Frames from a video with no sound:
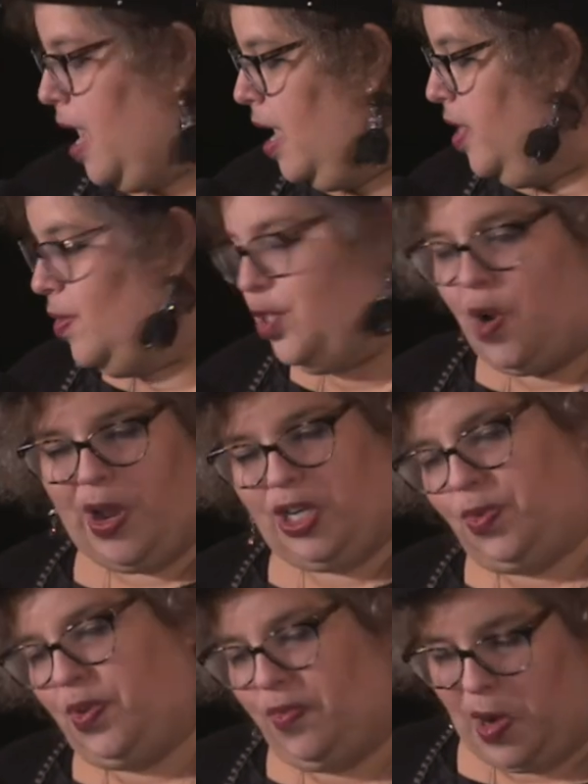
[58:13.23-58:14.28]
There was no way
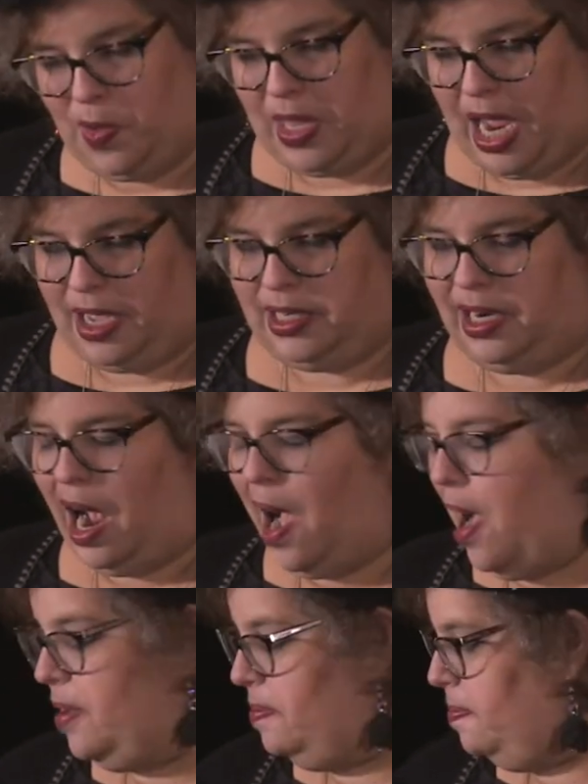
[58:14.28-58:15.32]
she would have known that.
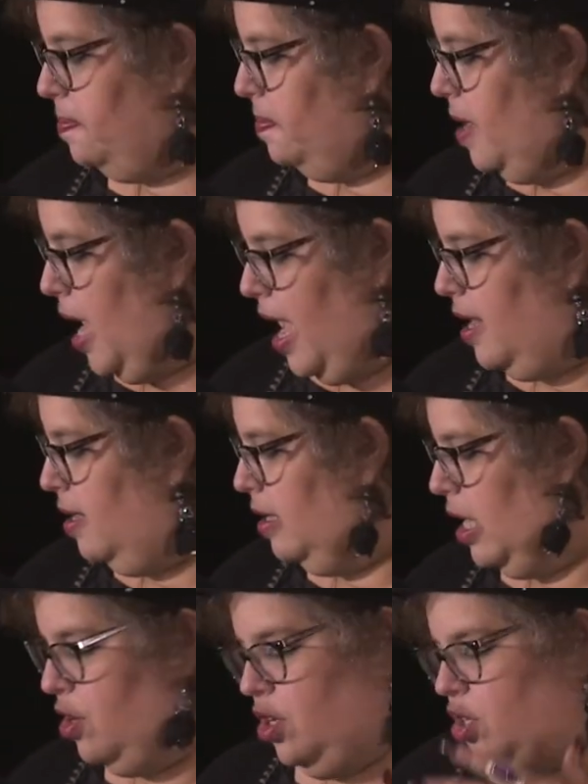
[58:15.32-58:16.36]
Um, and
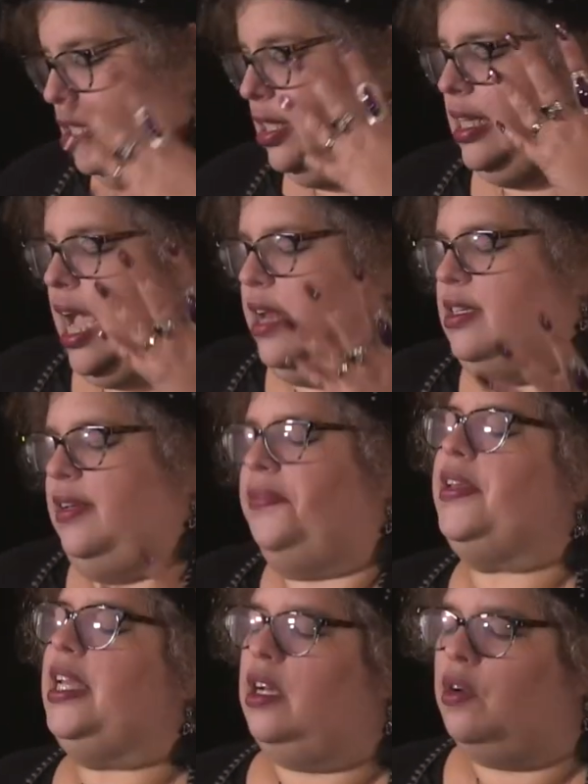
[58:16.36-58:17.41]
just again to
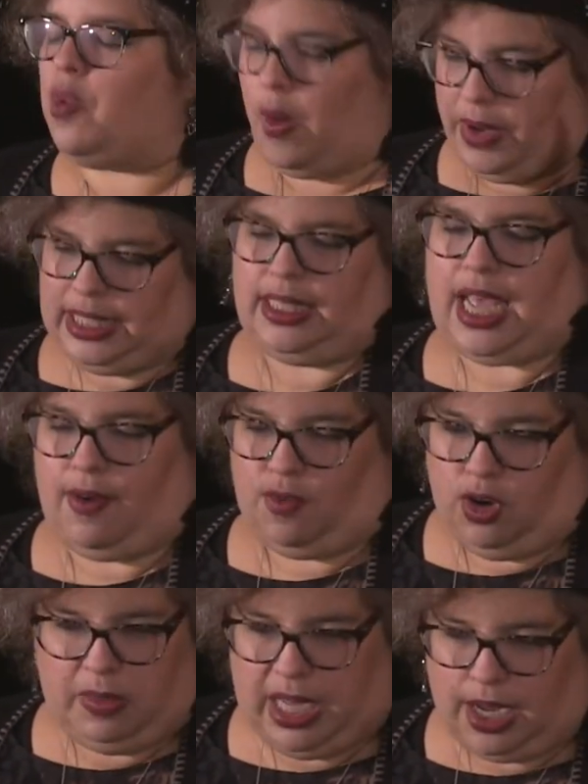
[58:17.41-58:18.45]
feel what was in that
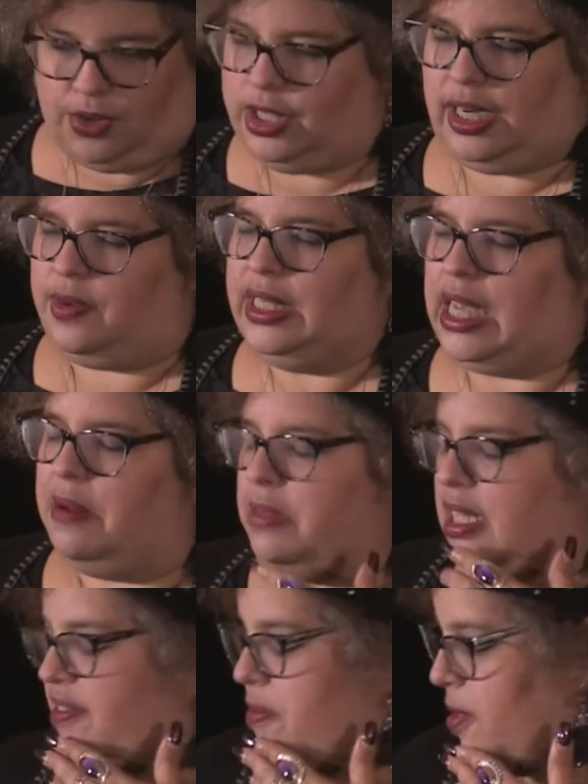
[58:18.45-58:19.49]
room. The electricity was
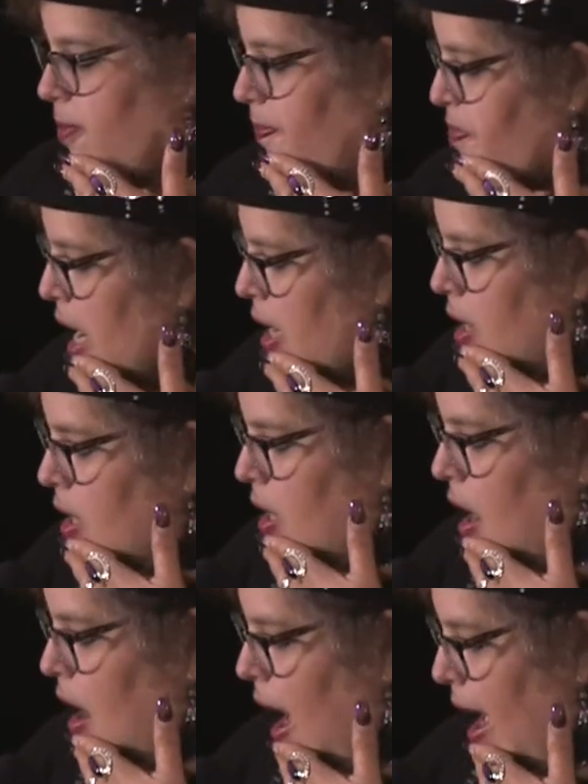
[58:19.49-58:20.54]
unbelievable.
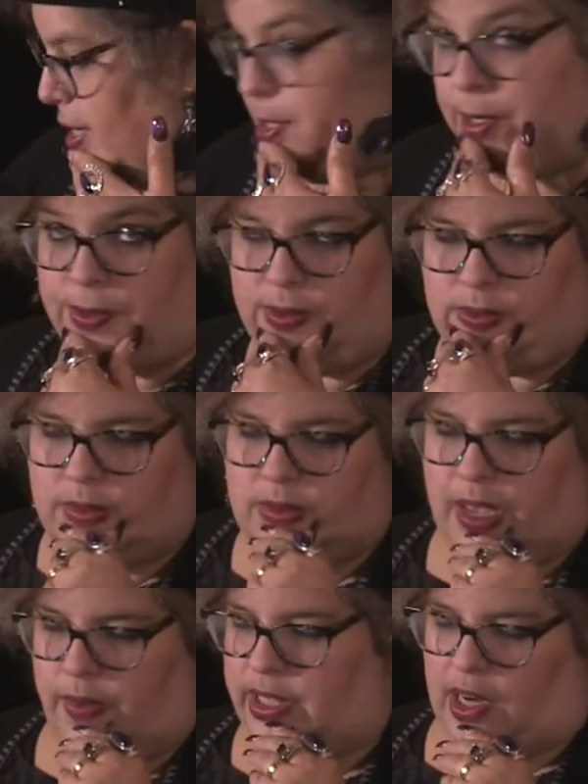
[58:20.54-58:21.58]
I knew
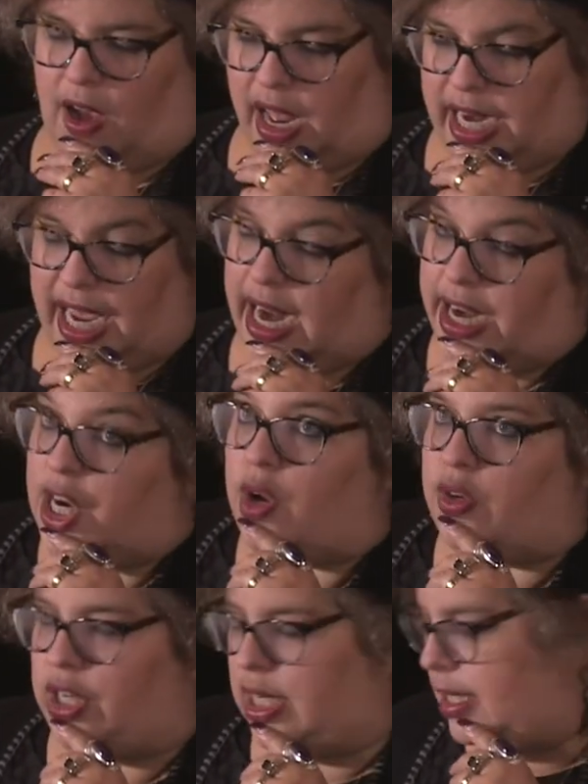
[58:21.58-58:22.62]
it was Connie, and I
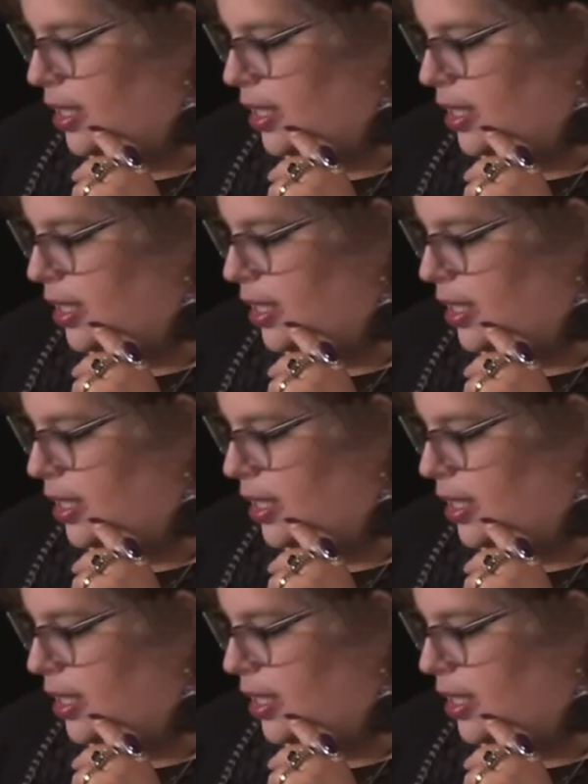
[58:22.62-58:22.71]
know she's